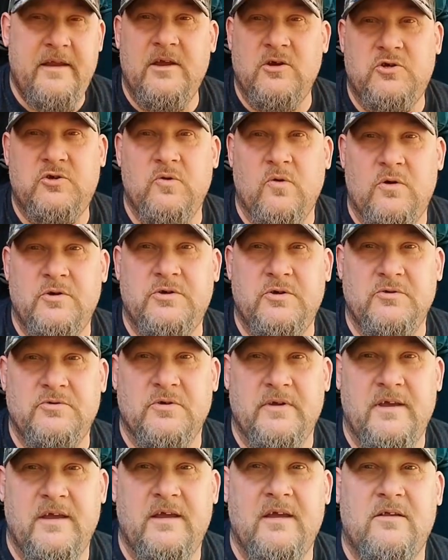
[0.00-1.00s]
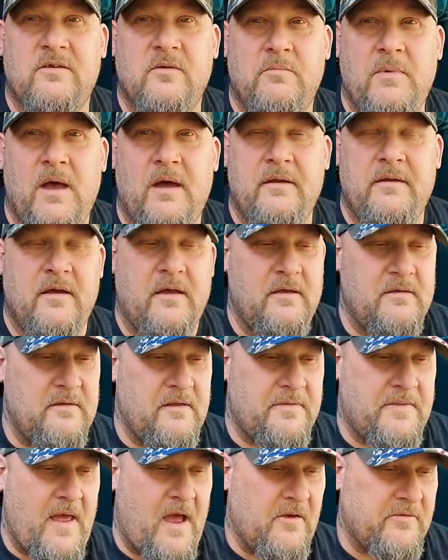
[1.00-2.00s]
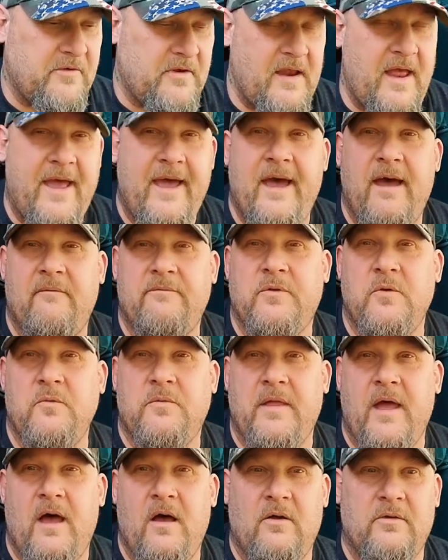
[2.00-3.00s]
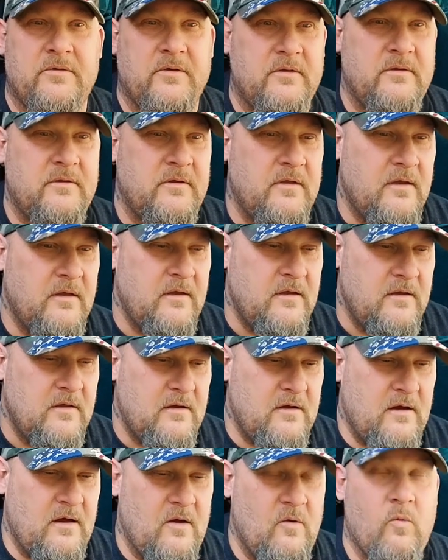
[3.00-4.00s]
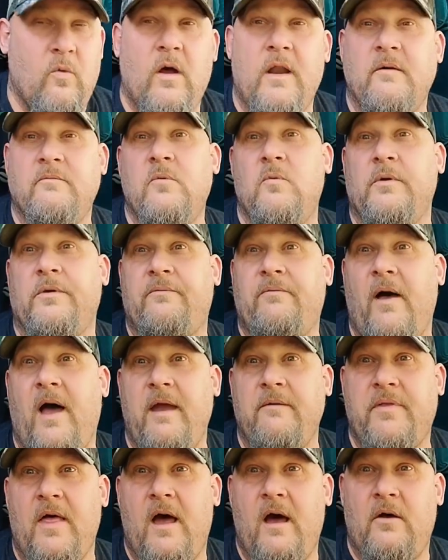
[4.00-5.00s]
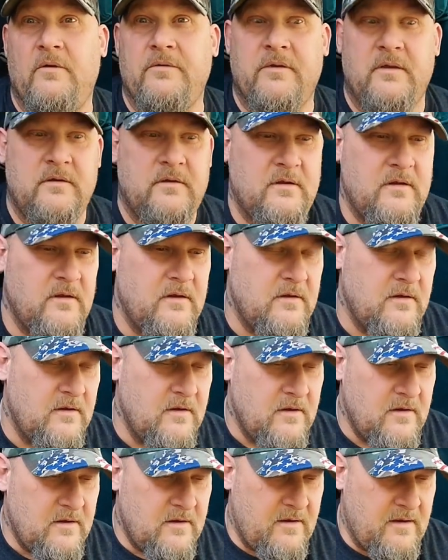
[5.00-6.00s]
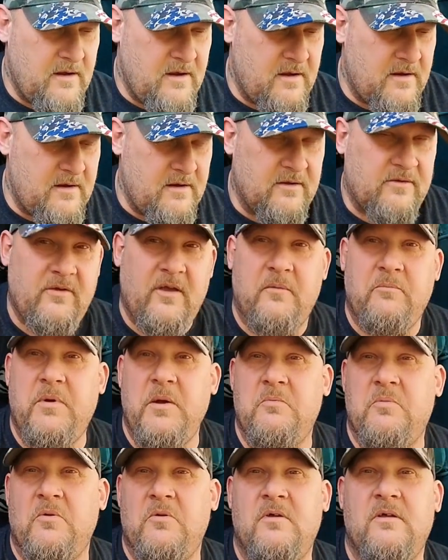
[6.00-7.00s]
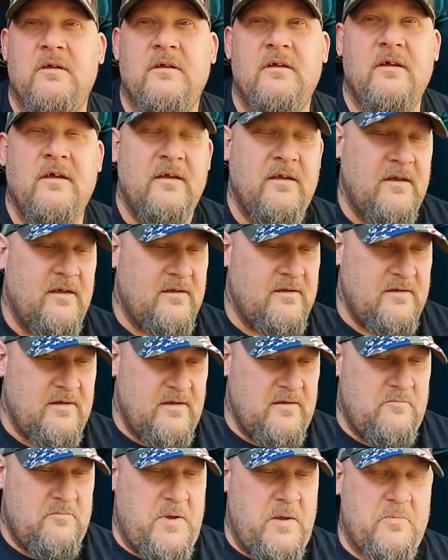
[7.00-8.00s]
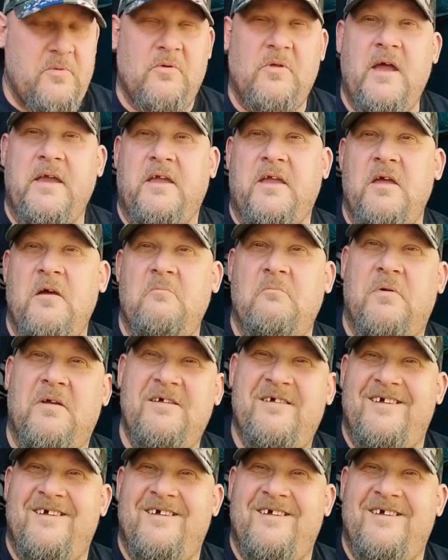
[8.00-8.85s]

shorts. Usually, he gets about 1,500, 2,000. One of them was 5,000, and it's like people like him,